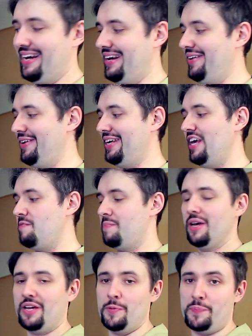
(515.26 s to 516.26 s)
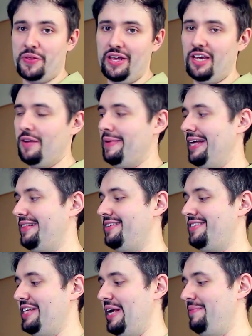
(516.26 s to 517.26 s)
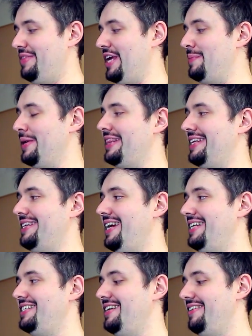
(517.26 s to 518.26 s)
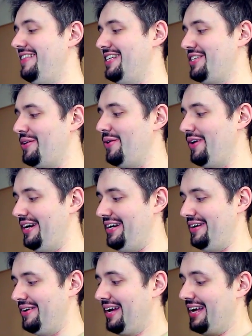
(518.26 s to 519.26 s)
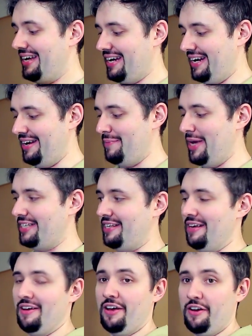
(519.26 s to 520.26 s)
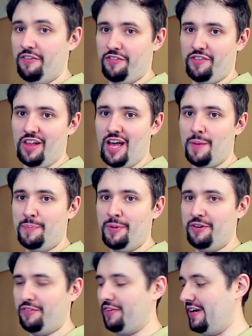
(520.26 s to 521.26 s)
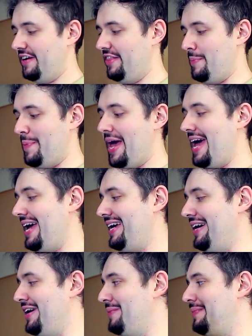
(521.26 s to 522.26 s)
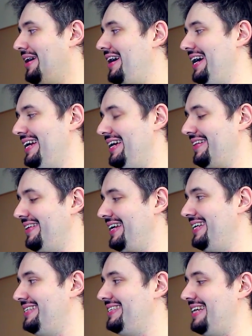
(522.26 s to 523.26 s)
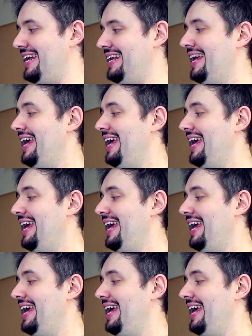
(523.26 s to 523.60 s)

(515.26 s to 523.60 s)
I know I keep complaining about the same thing, but the tension of this cord, you know, kind of makes it flop in front of the pack on mine at least, and